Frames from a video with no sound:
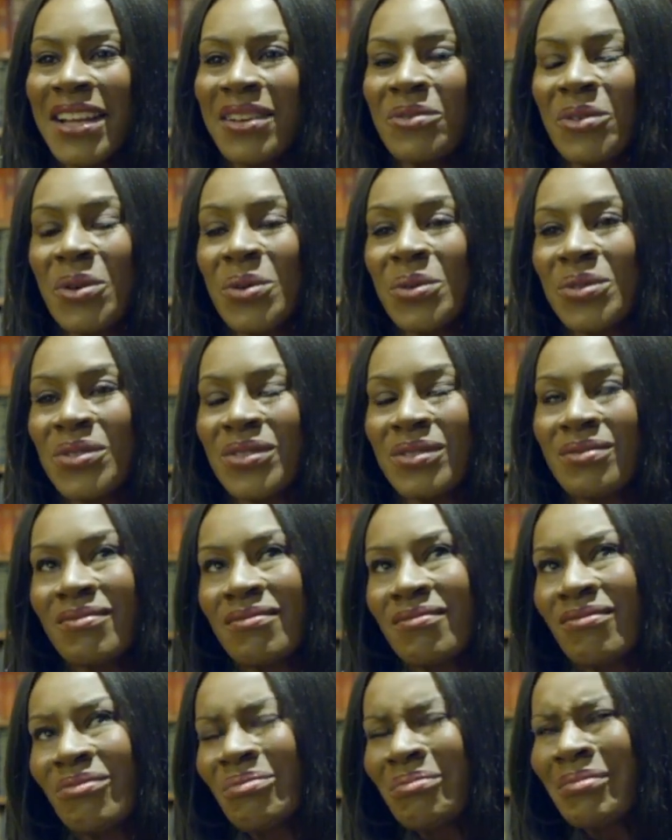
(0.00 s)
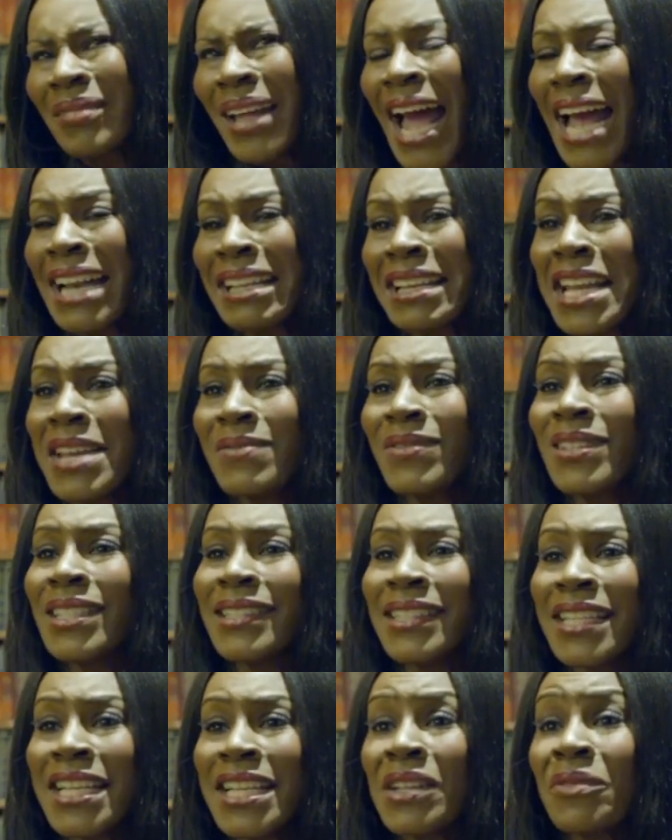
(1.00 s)
And of course, hadn't even
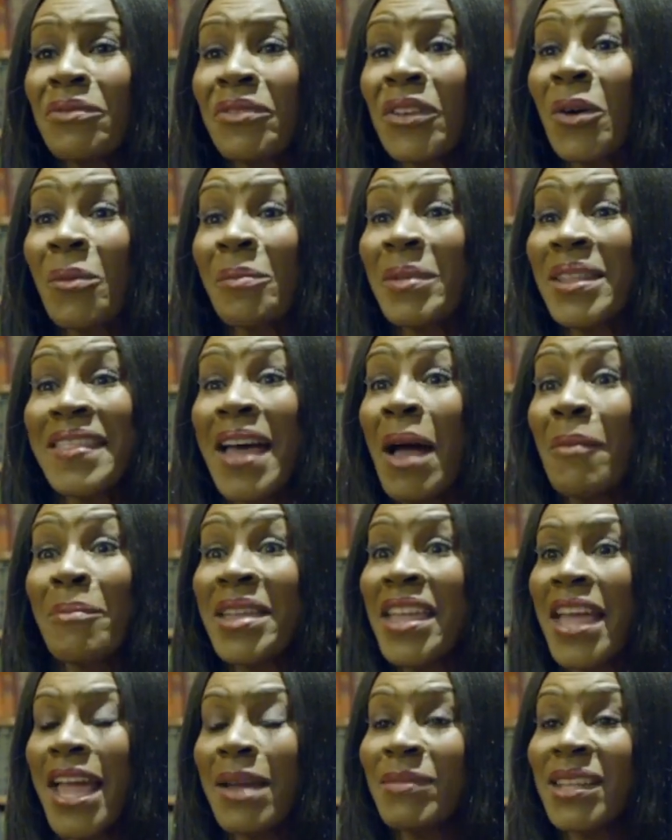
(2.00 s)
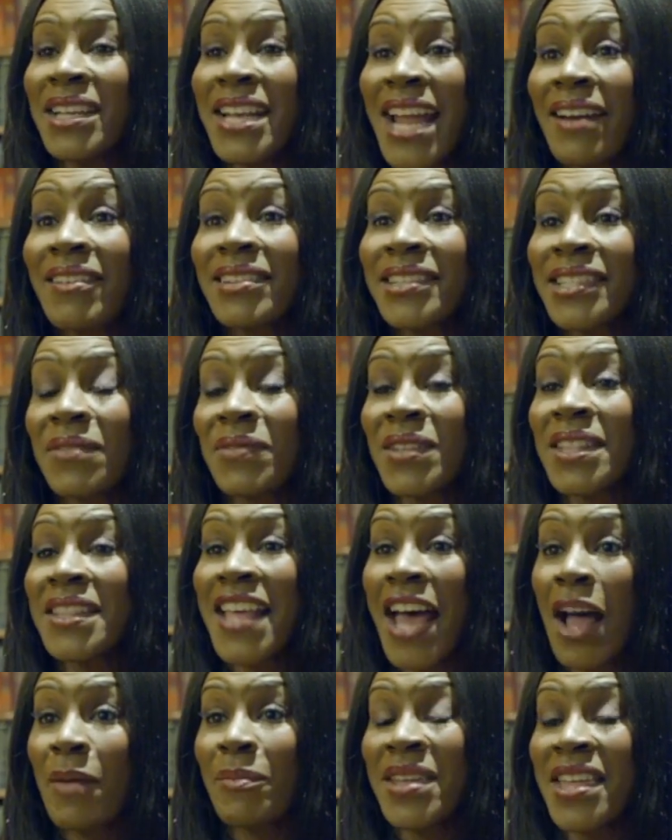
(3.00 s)
seen the film, but that became the narrative and
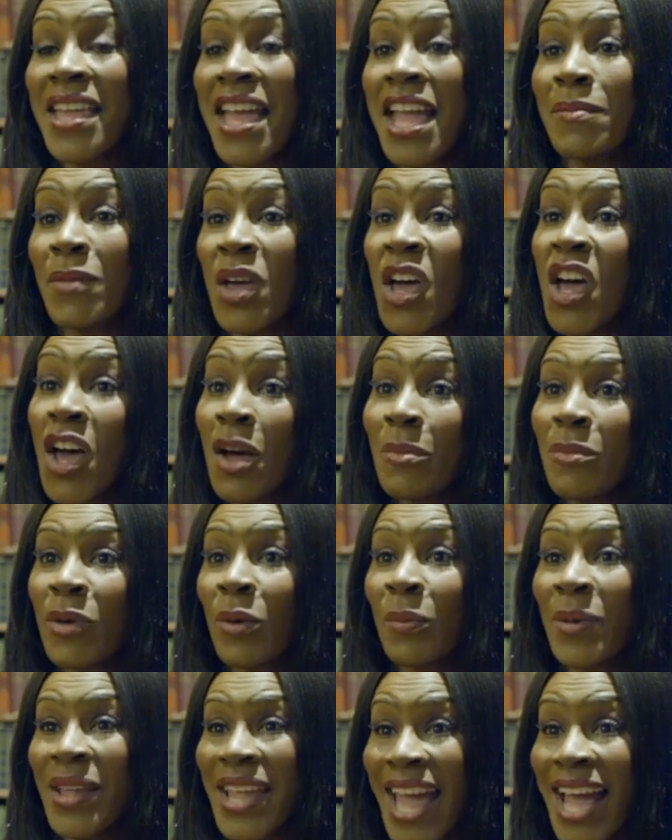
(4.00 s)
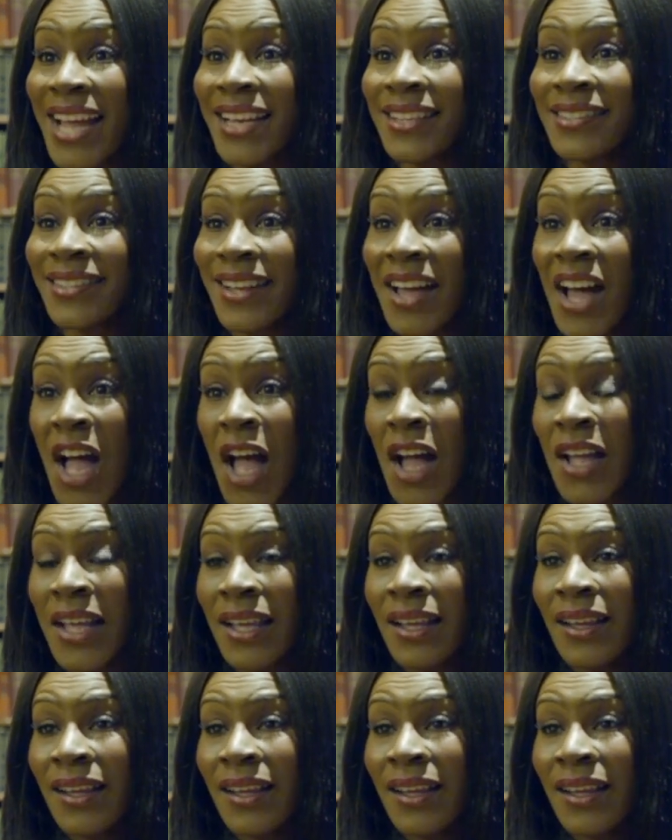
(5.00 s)
that mm. became her mm. propaganda.